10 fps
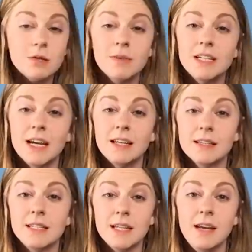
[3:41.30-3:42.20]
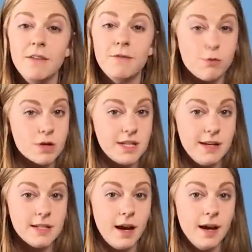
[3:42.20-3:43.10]
had to retake the scene
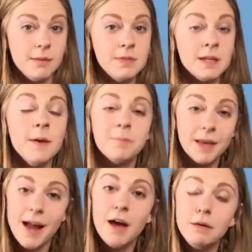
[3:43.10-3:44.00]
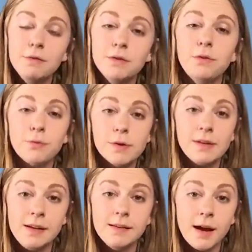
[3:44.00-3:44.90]
14 times, and out of those
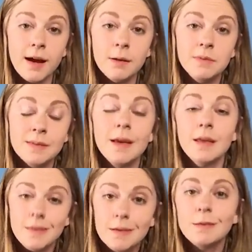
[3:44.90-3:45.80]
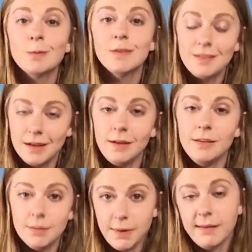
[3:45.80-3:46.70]
14 times, this was
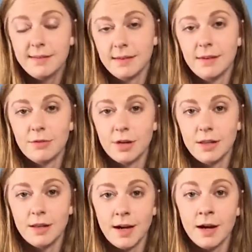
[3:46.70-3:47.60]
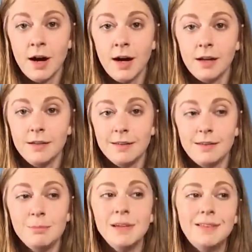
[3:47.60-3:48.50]
still the best delivery that I got.
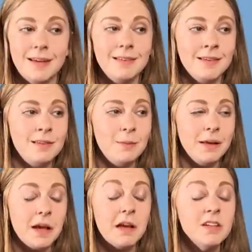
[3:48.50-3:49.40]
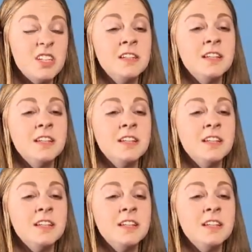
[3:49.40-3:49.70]
Just mid-sentence being like,